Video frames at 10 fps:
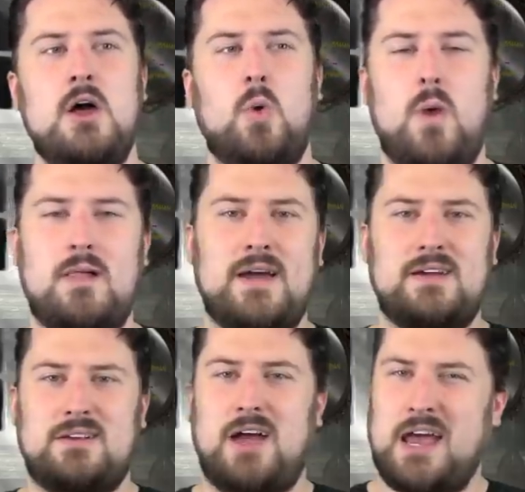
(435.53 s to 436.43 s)
while
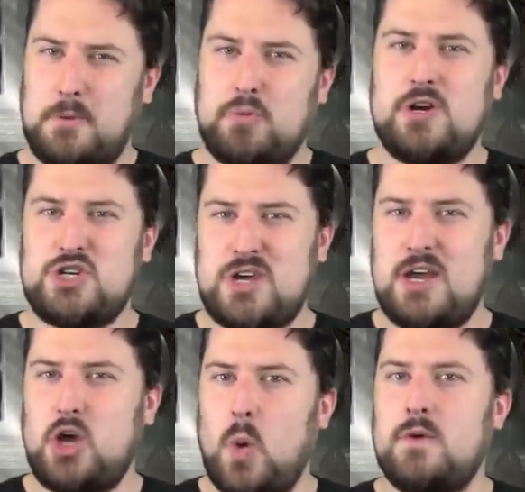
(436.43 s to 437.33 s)
I can
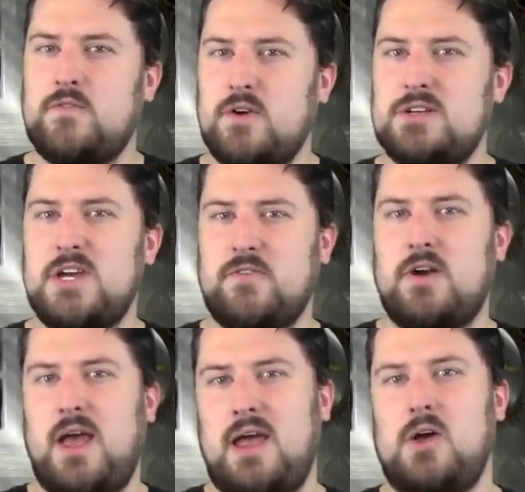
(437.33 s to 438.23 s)
appreciate going for a
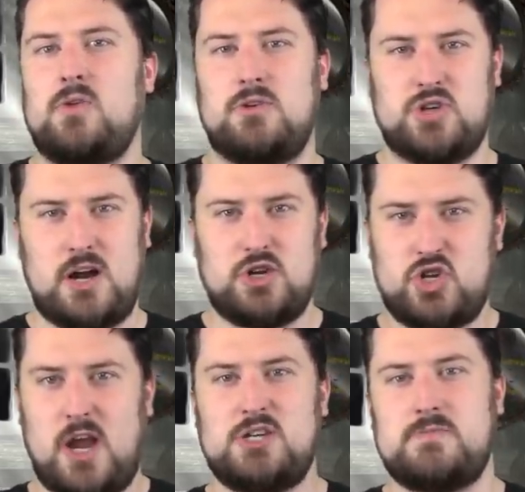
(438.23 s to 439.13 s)
different angle and trying to
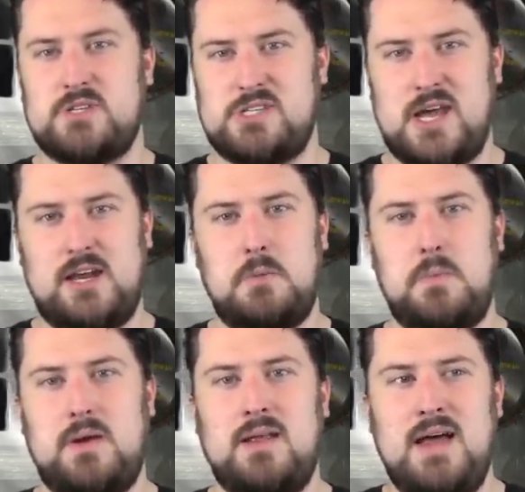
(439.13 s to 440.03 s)
change up the setting a
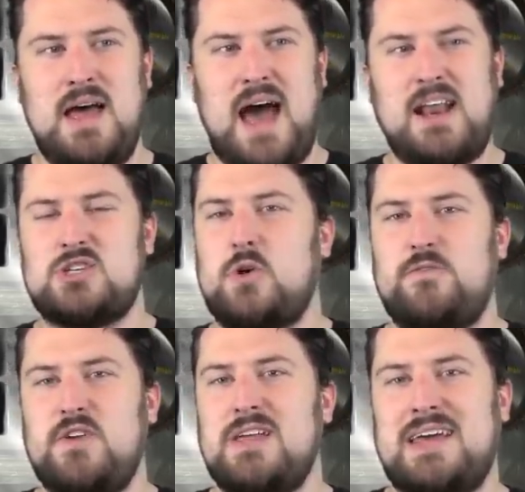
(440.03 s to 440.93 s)
bit, I just
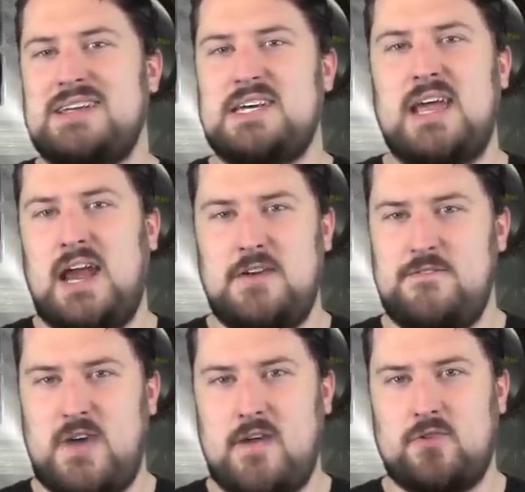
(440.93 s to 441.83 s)
don't feel like it did any
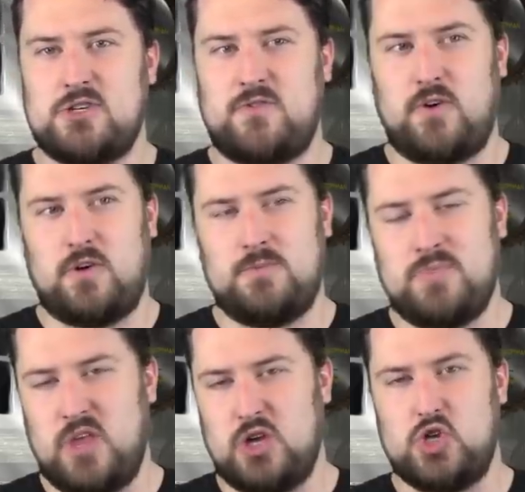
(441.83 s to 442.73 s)
favors for
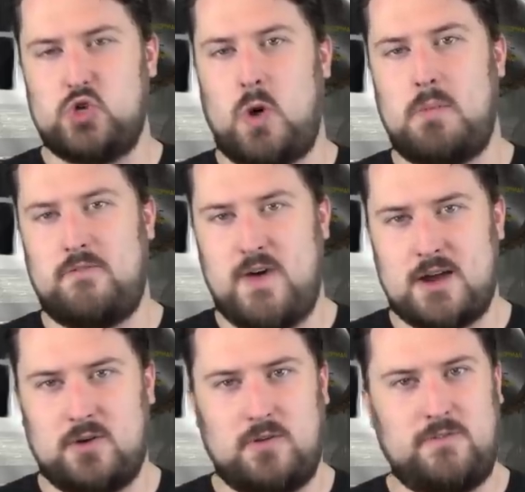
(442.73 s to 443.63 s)
the enjoyment
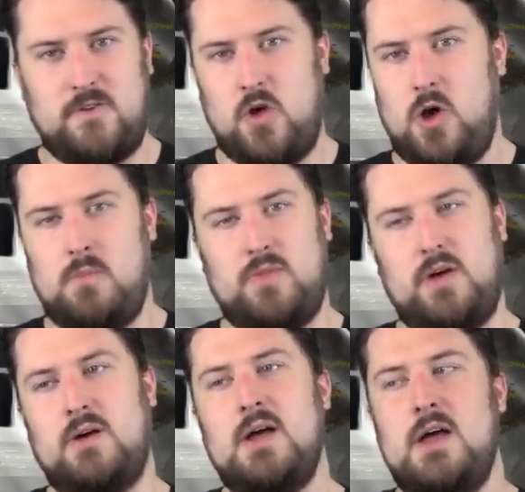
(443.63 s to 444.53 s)
factor of the film,
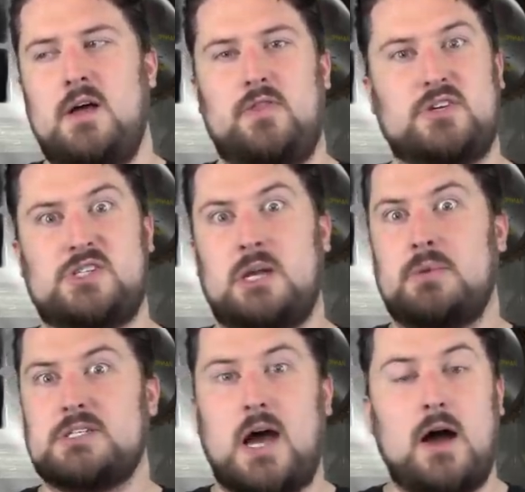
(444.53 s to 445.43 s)
the
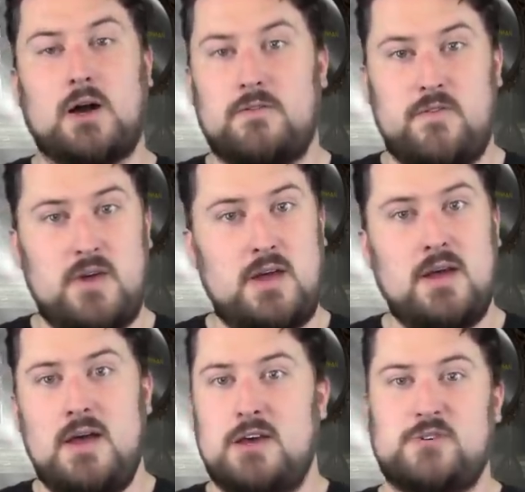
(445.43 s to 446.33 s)
cinematography,
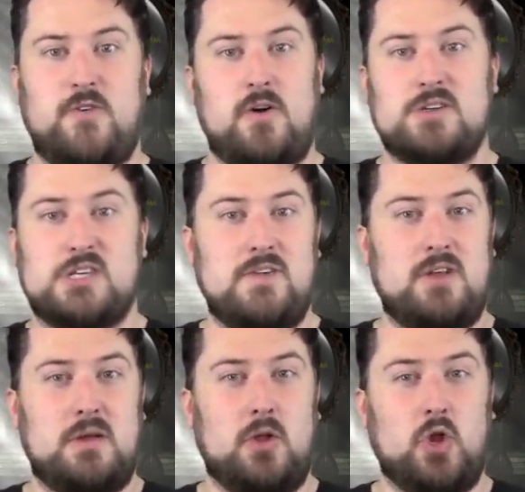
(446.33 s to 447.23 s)
as far as
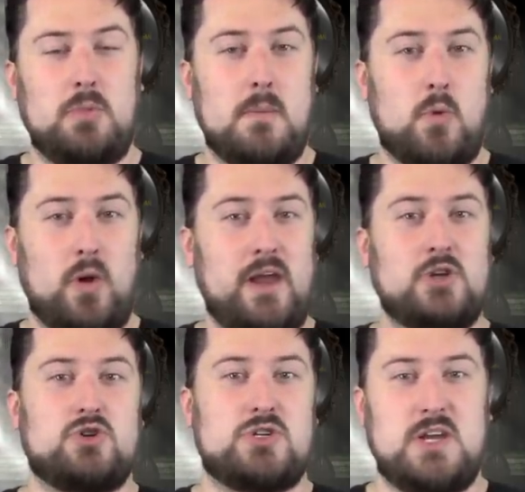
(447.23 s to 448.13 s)
giving it a little bit more
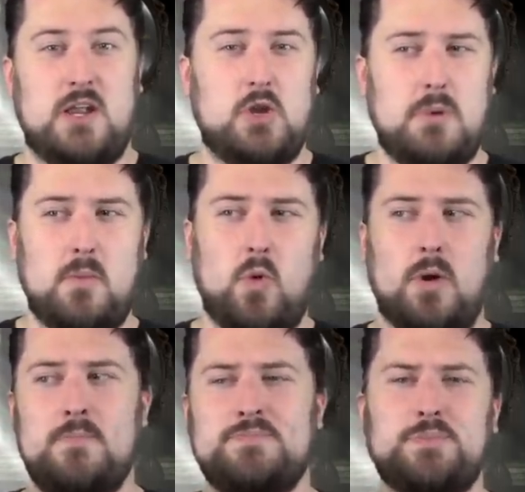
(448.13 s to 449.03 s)
interesting, a little bit more